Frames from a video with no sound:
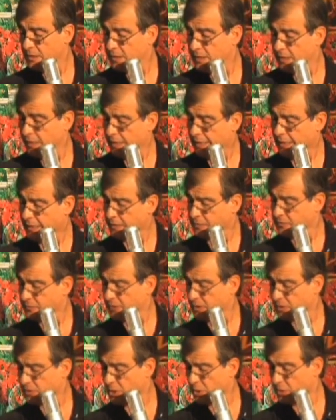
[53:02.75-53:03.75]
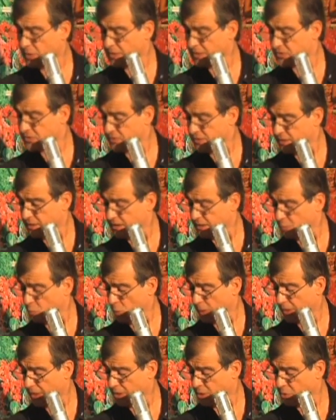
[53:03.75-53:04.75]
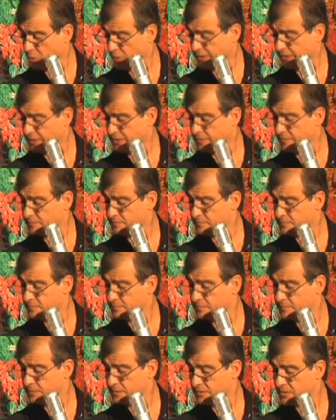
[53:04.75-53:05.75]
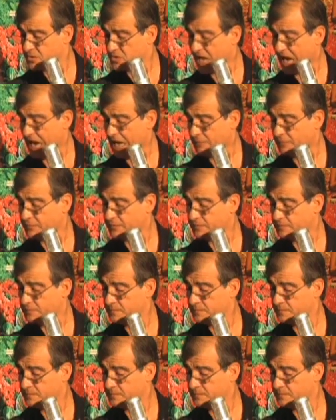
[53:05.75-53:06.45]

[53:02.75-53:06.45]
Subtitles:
and they're known as the 100 staff.